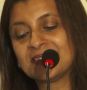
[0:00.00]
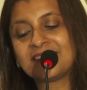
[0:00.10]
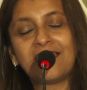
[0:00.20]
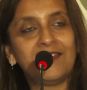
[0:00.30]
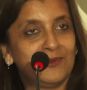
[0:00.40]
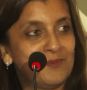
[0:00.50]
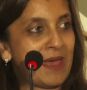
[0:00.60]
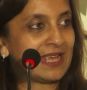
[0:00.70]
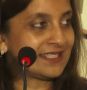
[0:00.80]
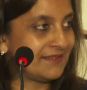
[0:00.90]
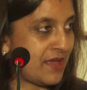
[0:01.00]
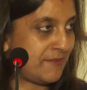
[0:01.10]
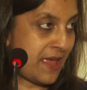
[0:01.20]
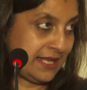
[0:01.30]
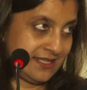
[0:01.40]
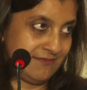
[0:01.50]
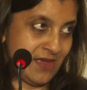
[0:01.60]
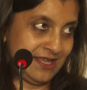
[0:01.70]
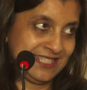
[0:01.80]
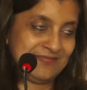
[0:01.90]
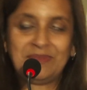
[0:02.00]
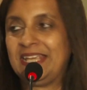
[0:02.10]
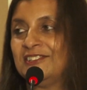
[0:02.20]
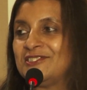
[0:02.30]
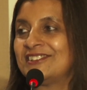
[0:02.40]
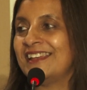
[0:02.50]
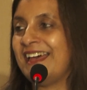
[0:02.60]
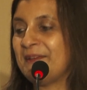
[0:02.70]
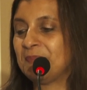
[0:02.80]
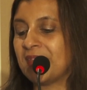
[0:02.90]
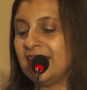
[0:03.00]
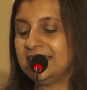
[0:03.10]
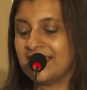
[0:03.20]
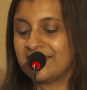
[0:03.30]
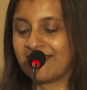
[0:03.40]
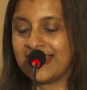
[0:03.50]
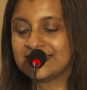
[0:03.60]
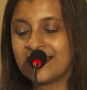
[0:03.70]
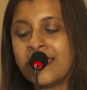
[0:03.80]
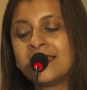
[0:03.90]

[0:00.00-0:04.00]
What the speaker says: So back to my speech, I digress.